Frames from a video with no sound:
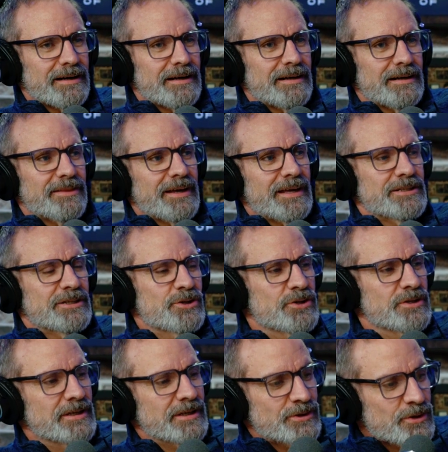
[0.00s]
I think it's
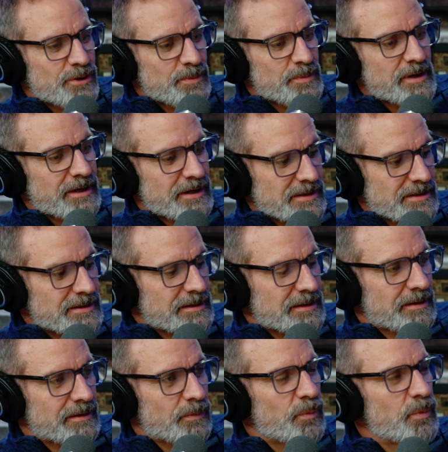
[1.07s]
interesting too, because
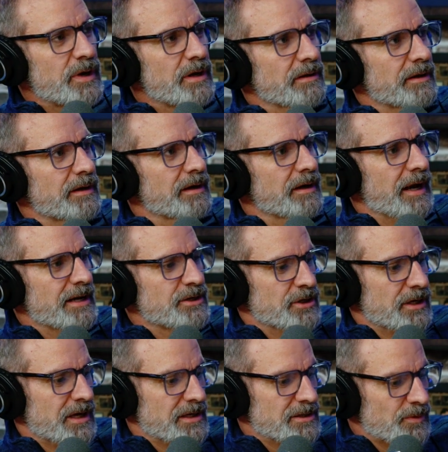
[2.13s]
really
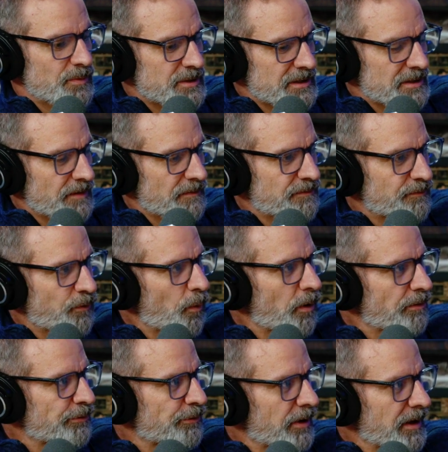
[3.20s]
education was at the
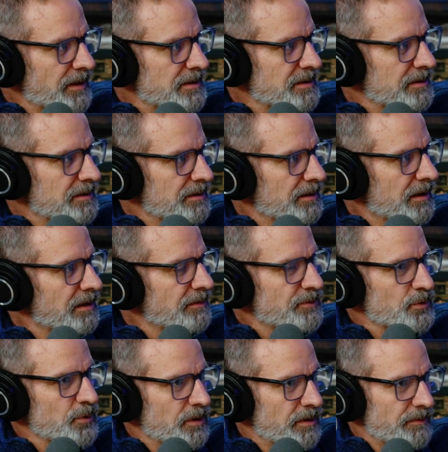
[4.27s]
forefront of
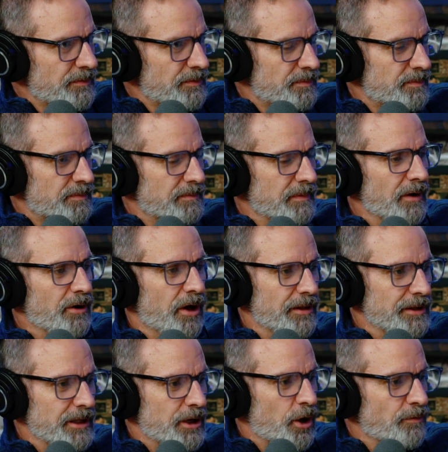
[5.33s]
sort of, I'll call it
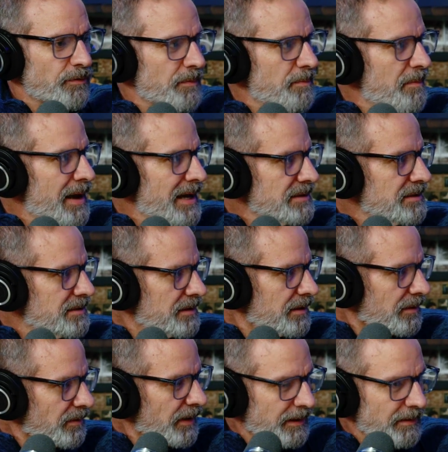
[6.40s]
the COVID mess.
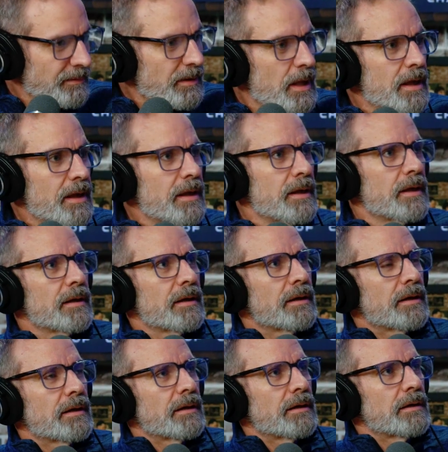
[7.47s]
Like
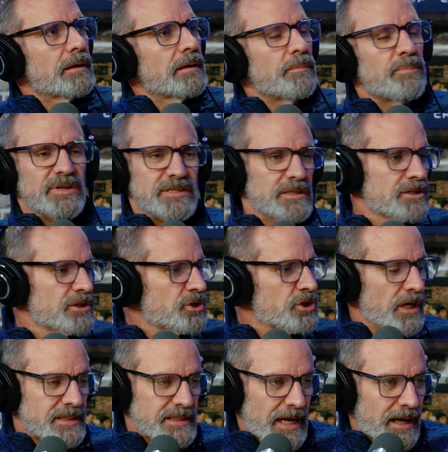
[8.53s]
businesses
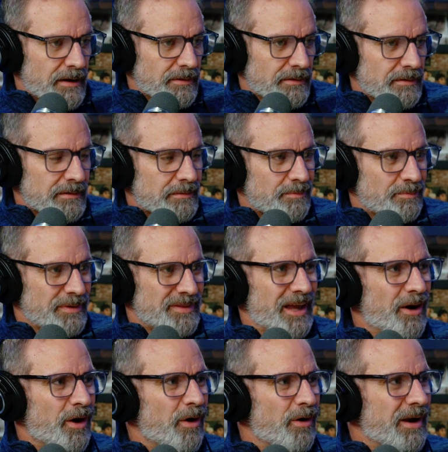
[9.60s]
shut down, but they
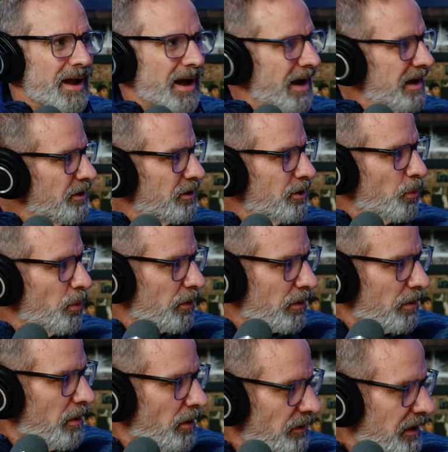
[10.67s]
all kind of could work
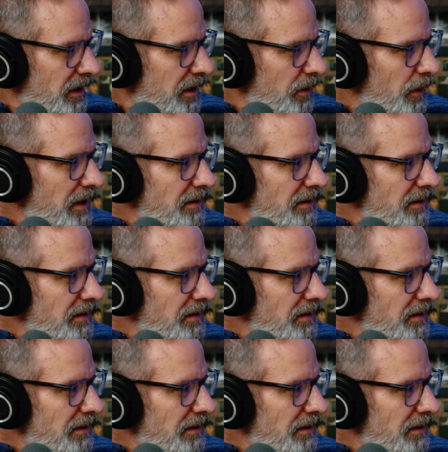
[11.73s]
remotely anyway.